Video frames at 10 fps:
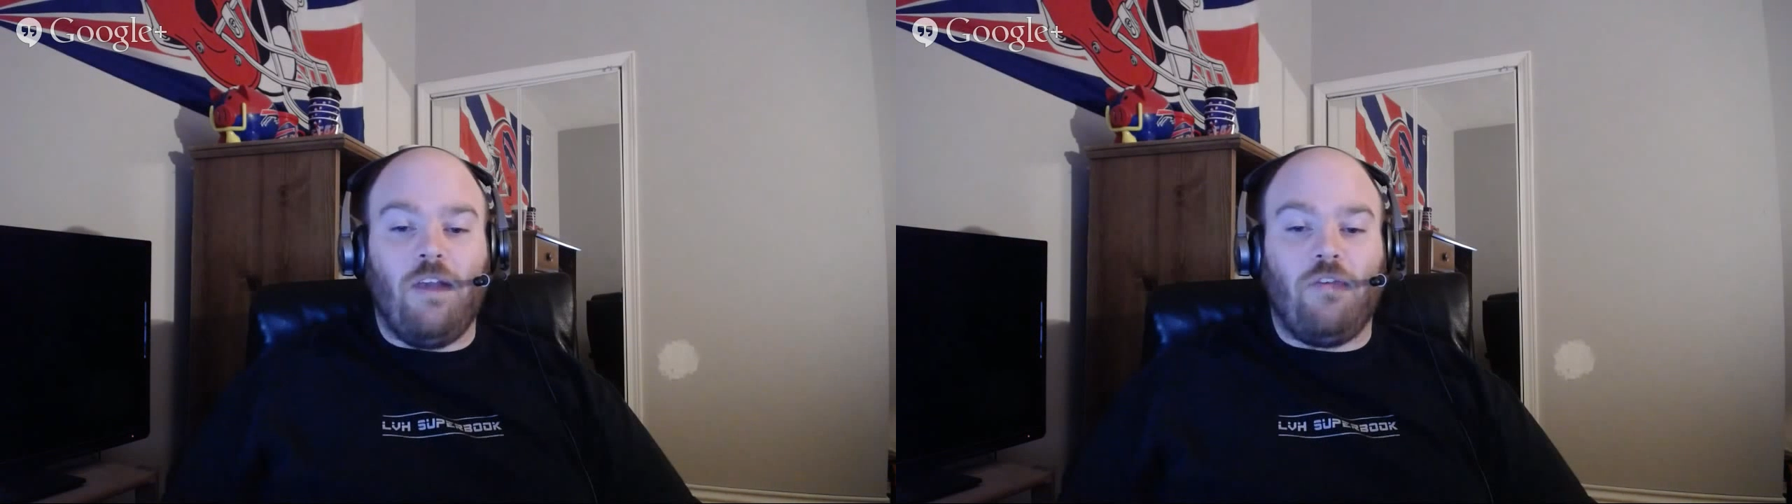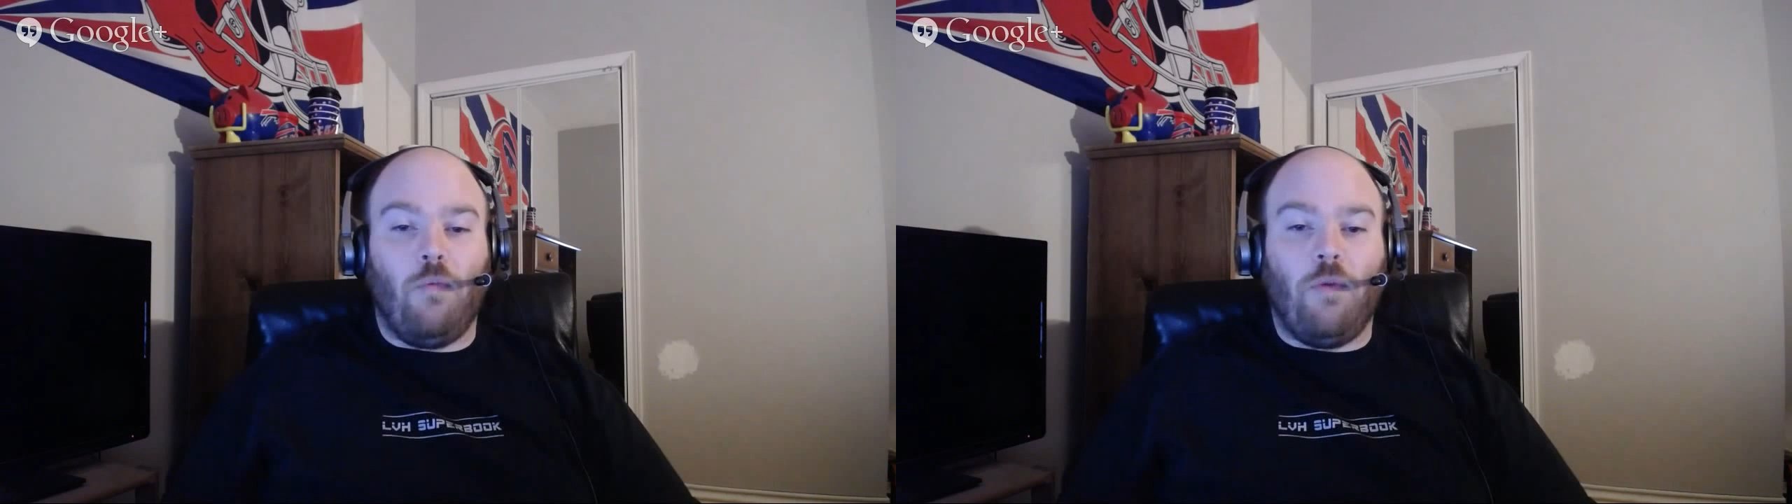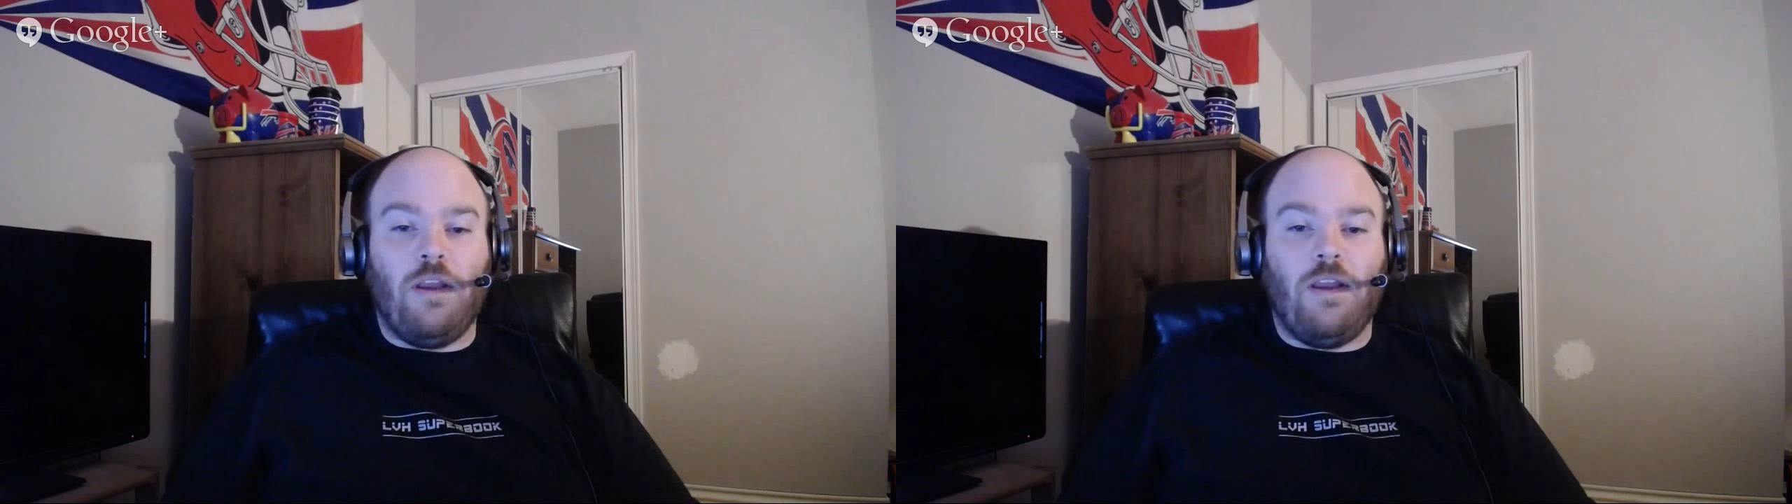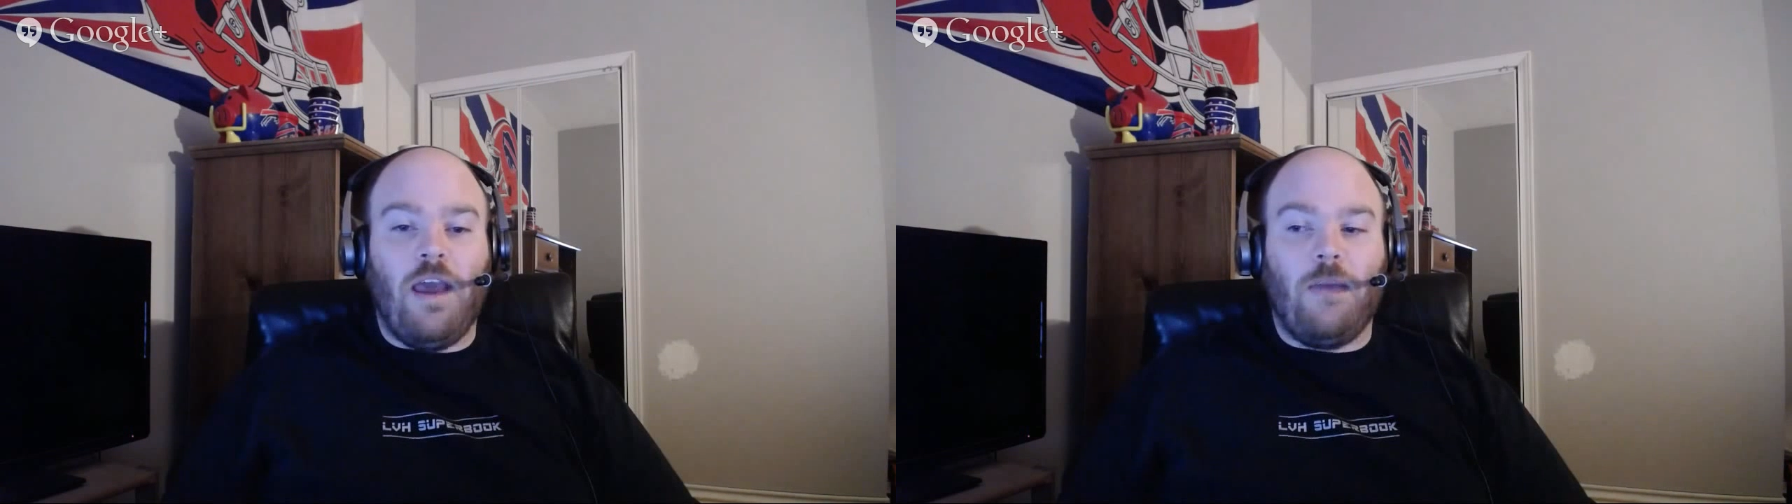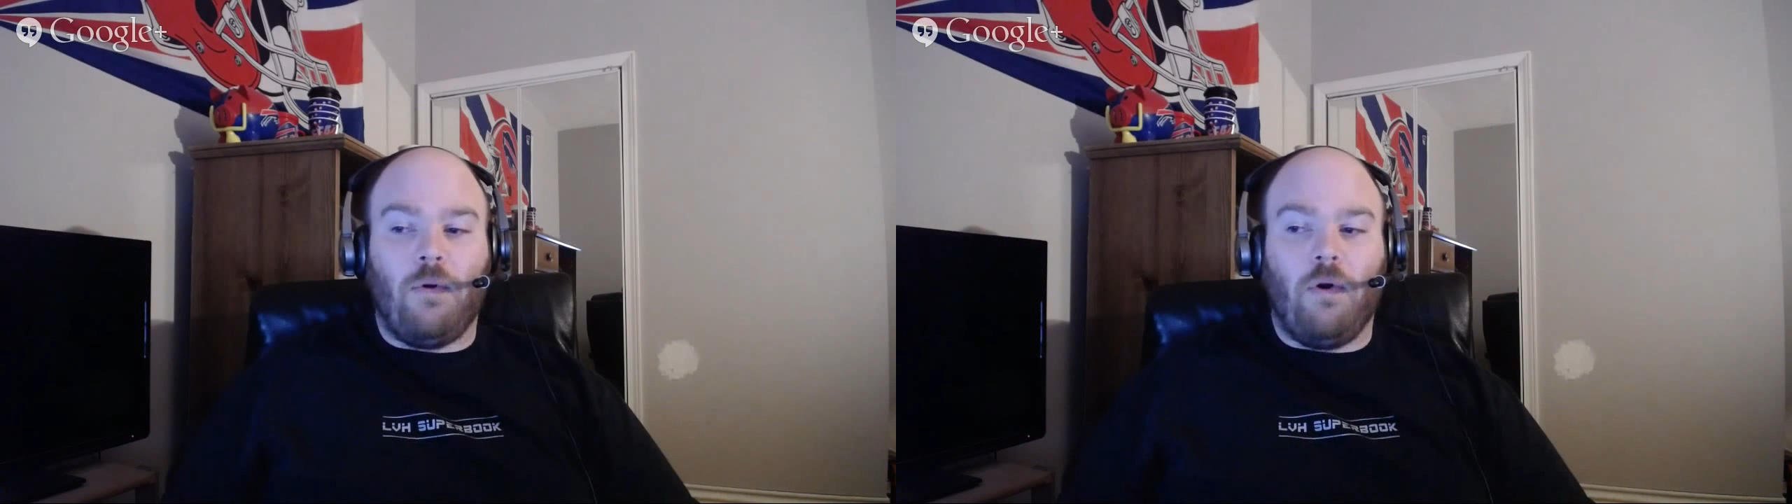as
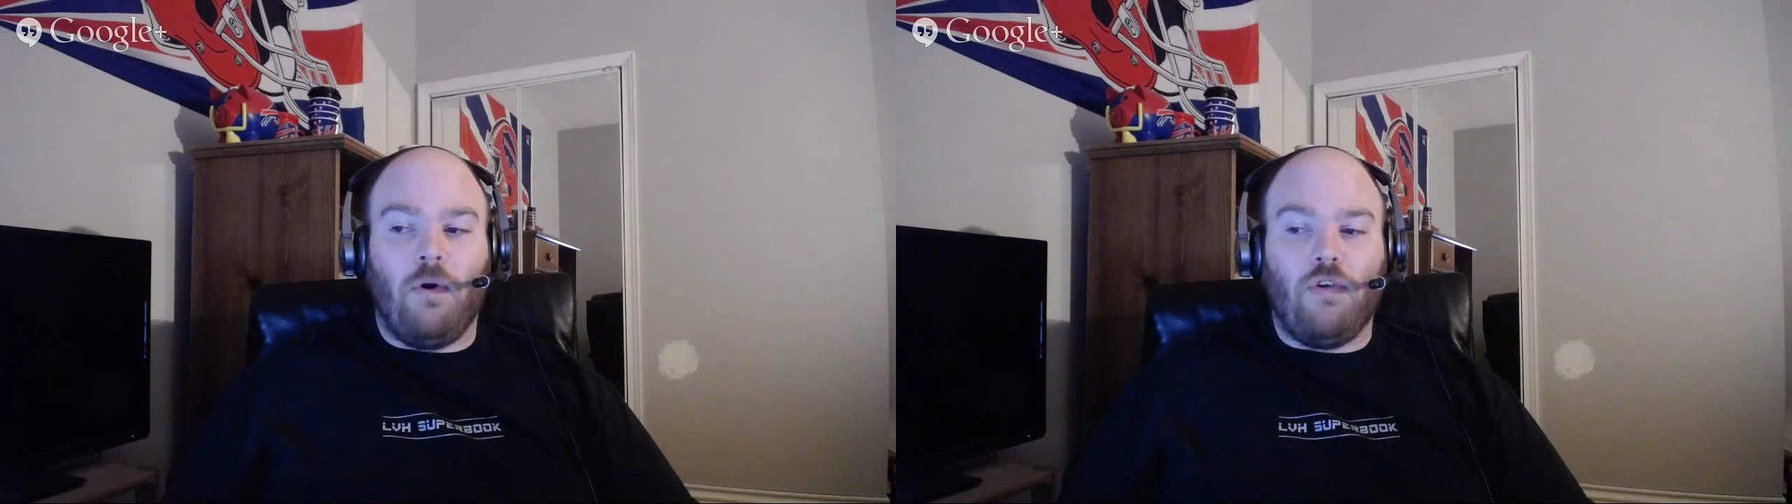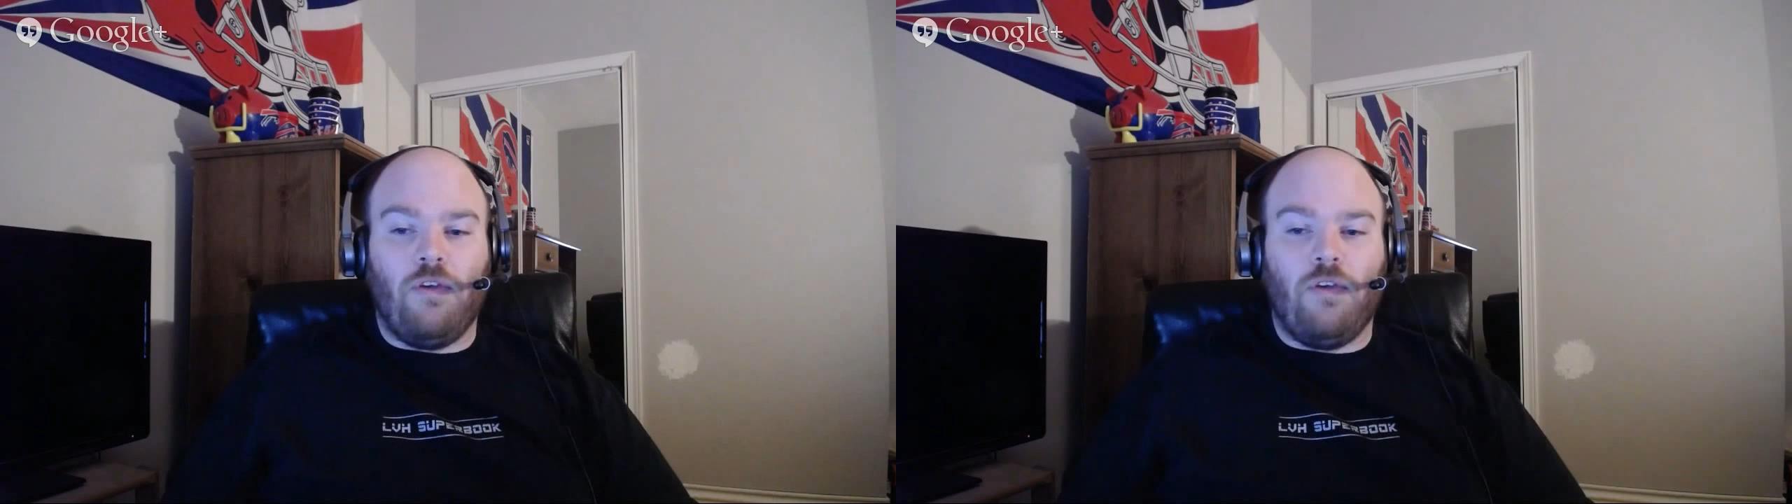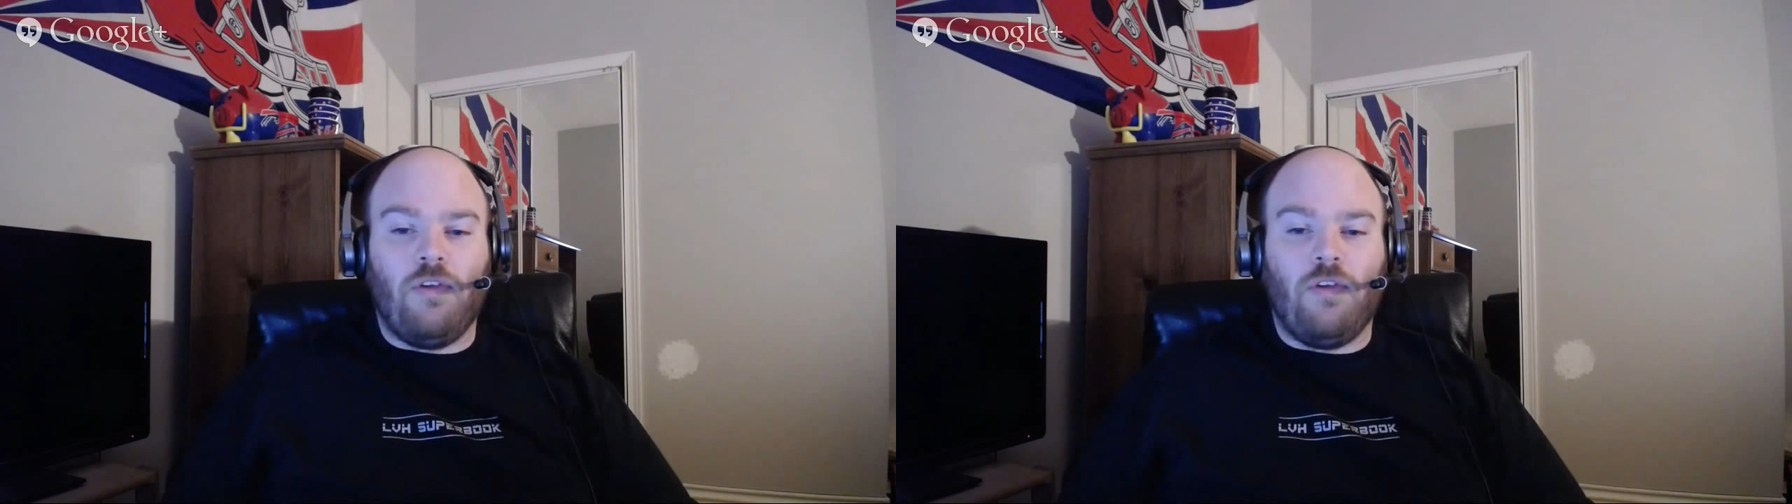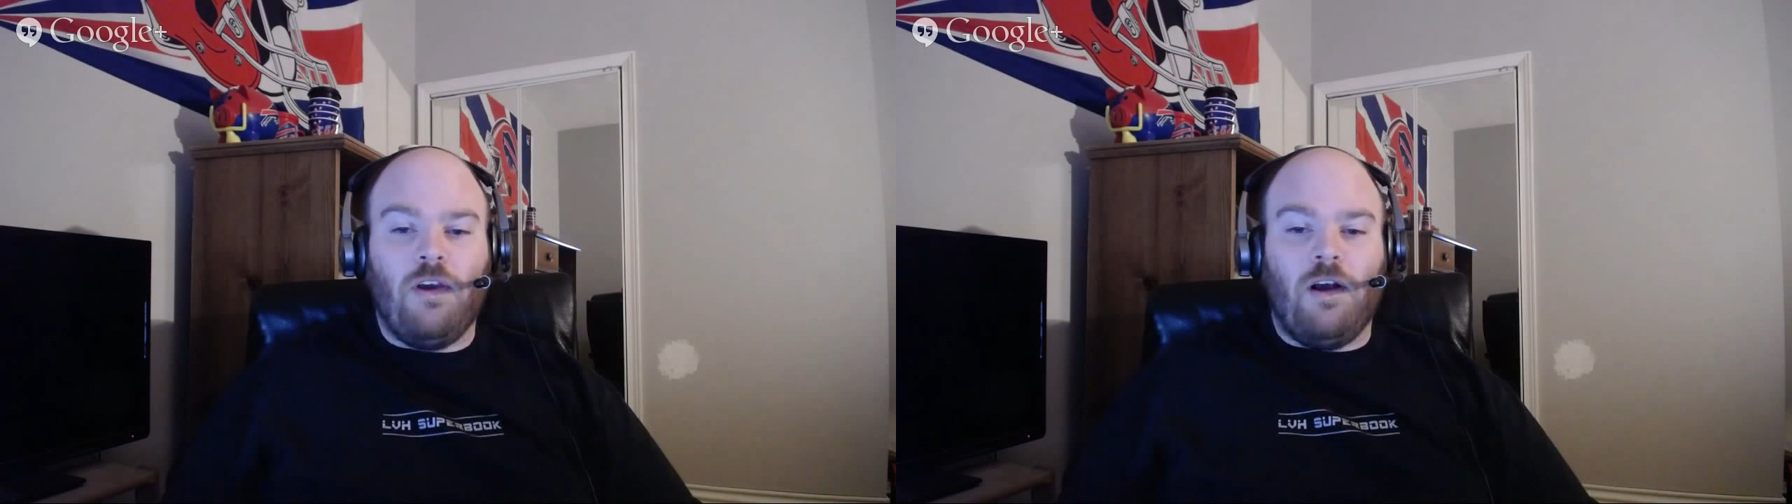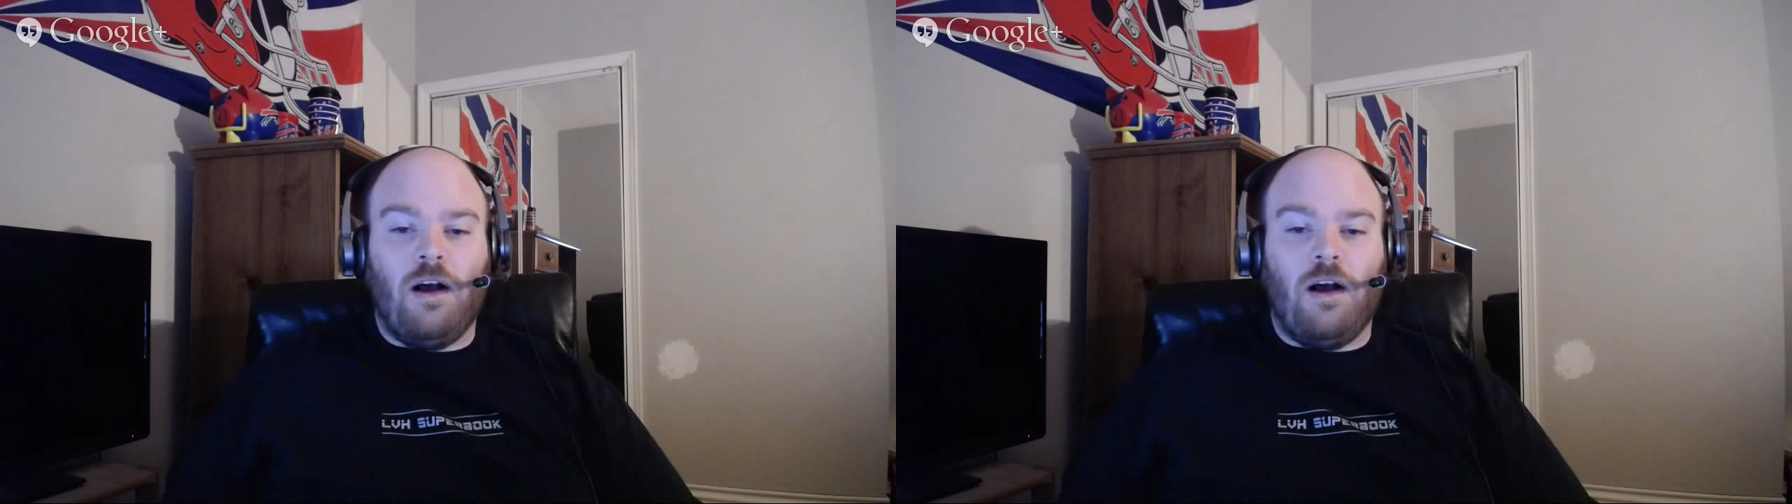opening day approaches.